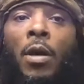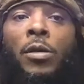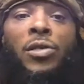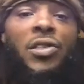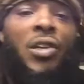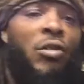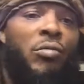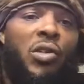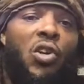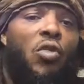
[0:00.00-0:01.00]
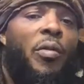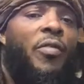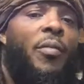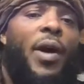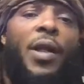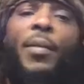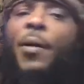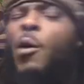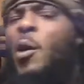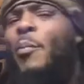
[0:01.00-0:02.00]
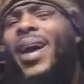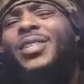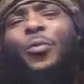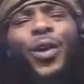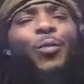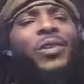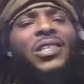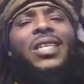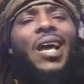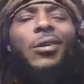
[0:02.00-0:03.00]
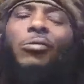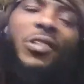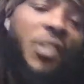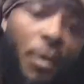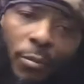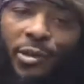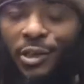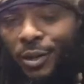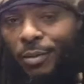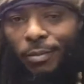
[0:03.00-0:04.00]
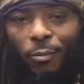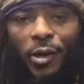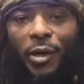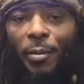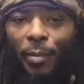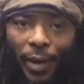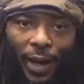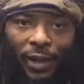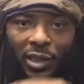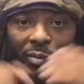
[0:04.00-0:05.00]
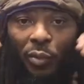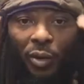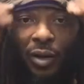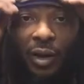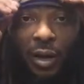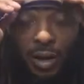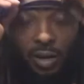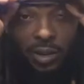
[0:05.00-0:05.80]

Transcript: Shalom, shalom, everybody, man. Welcome back to Reading with Shiloh. What's up? What's up? Welcome back. It's your boy. It's